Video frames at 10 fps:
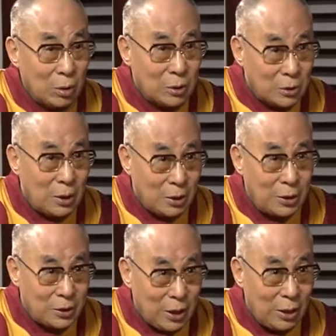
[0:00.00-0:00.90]
still
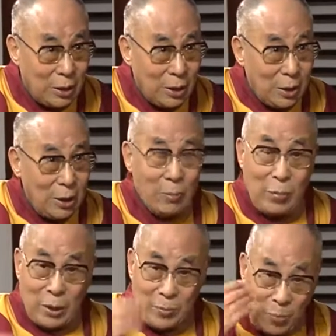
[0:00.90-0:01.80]
in jail,
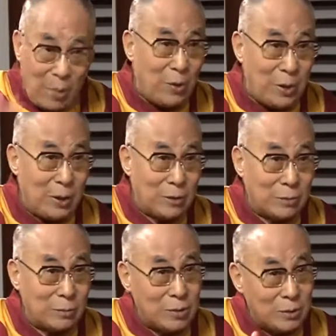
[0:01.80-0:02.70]
but publicly,
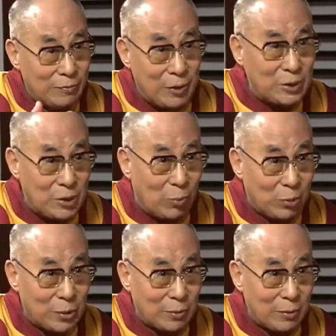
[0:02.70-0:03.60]
so it was very
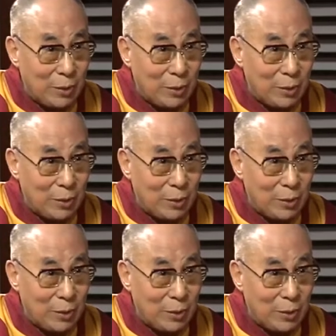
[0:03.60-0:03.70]
supportive.